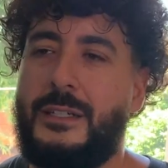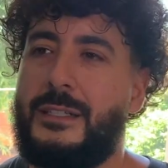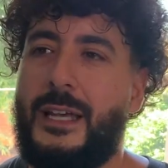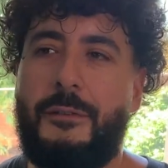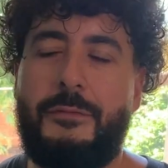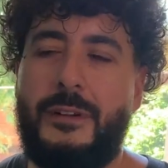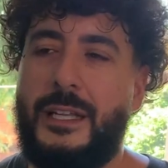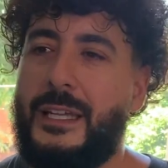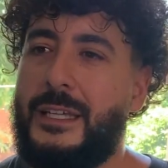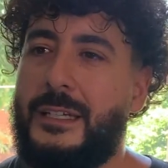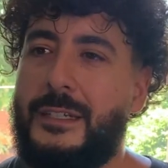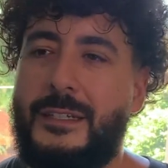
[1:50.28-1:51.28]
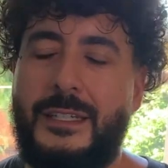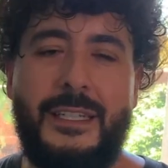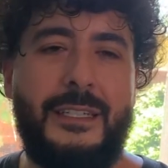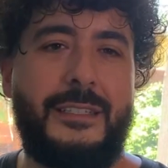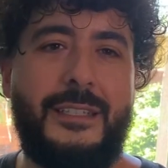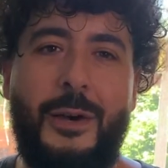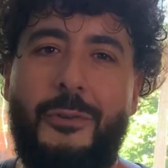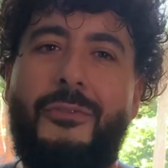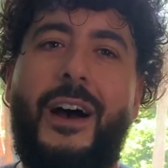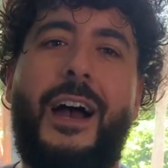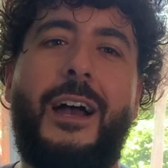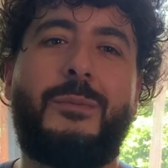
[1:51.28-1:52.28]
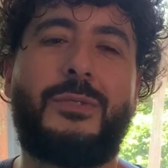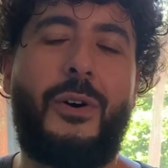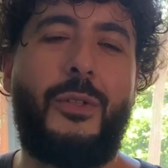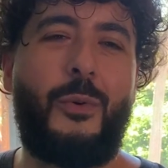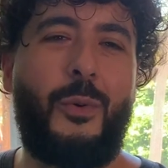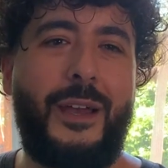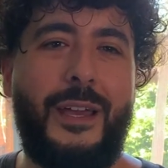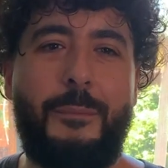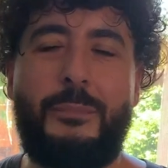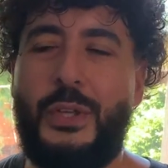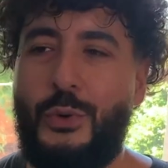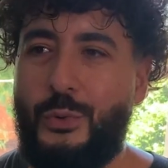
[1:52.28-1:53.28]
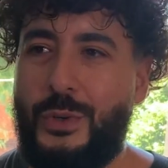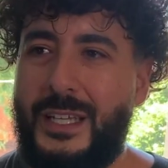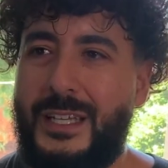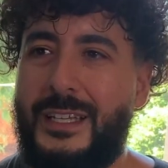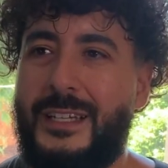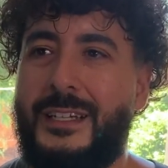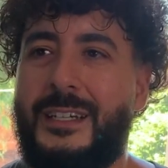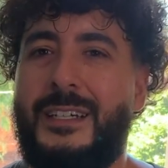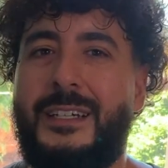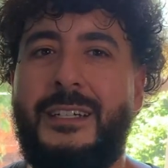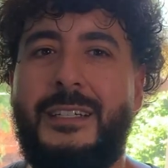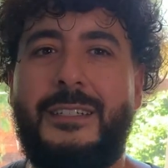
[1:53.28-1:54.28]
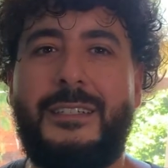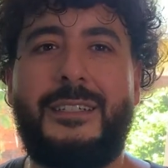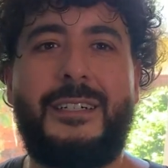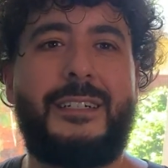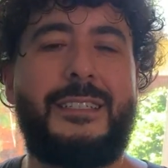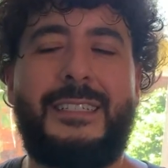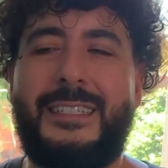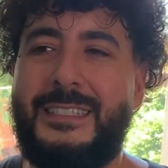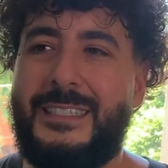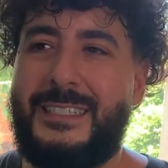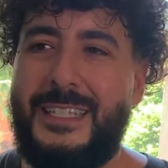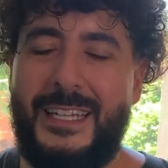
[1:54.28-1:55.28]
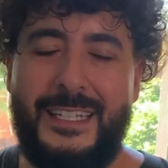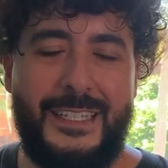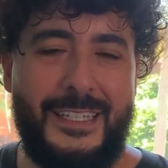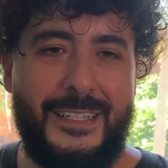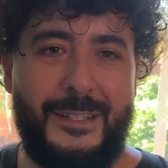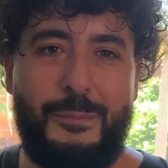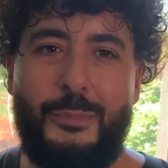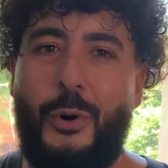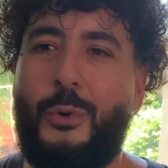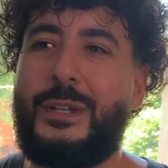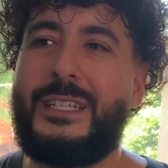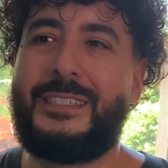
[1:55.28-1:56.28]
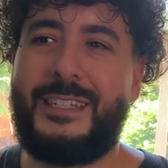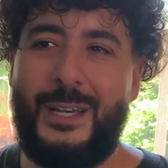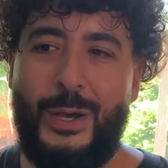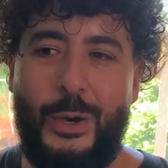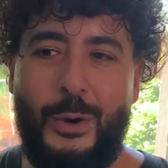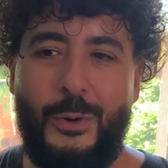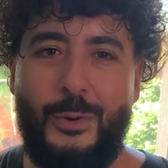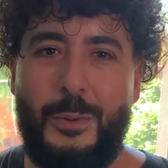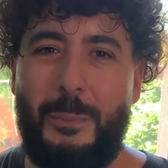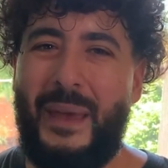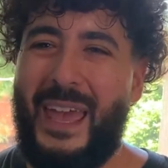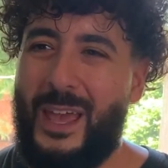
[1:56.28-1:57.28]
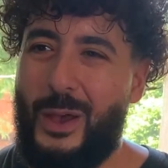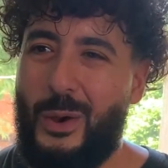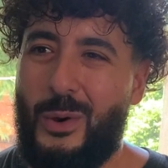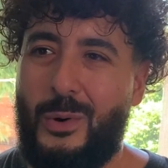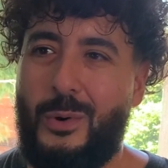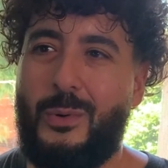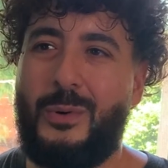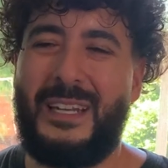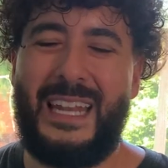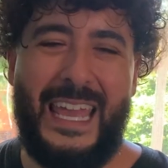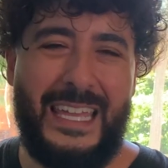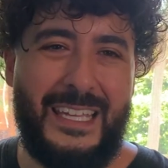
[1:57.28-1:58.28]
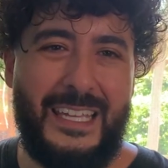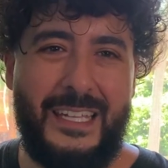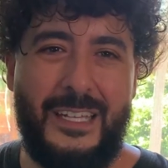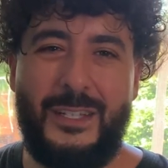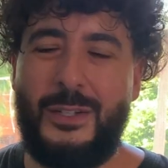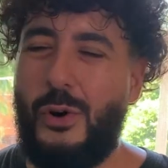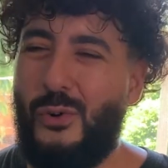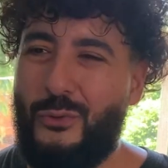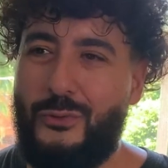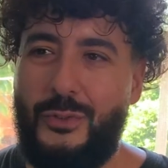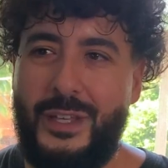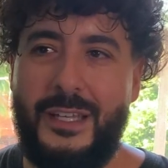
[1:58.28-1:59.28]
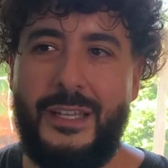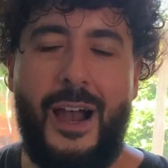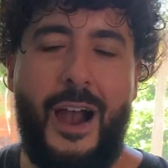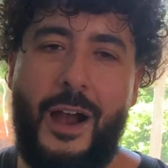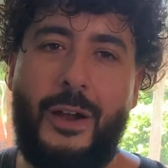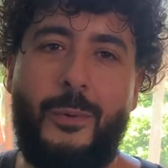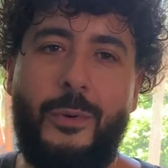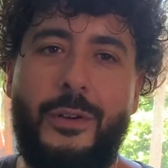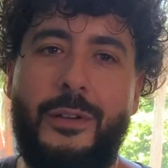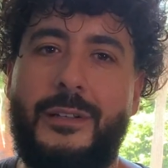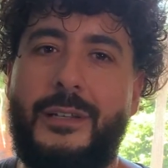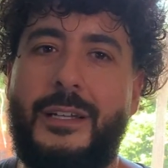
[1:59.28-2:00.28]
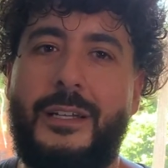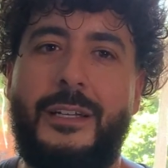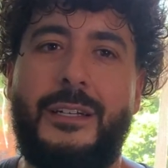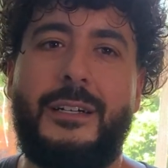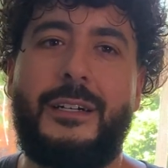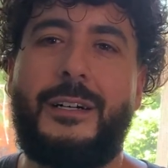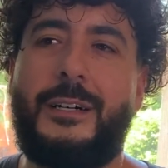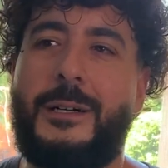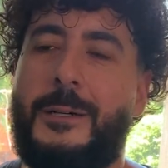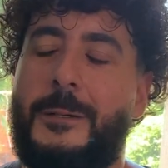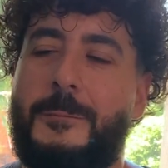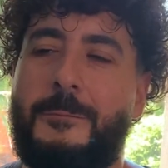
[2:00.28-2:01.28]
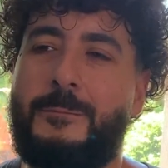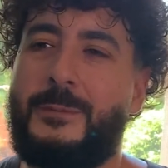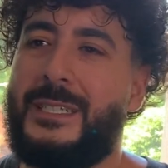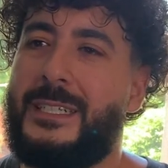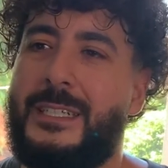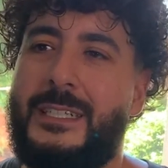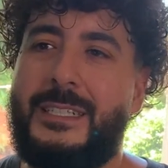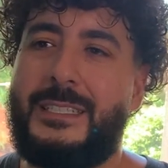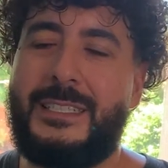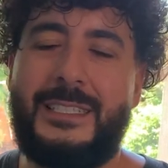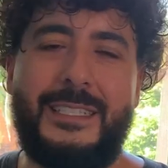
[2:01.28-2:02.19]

Definitely incel vibes all the way, puny, dysgenic, ponytail, pale, lanky, goofy, awkward. Um, just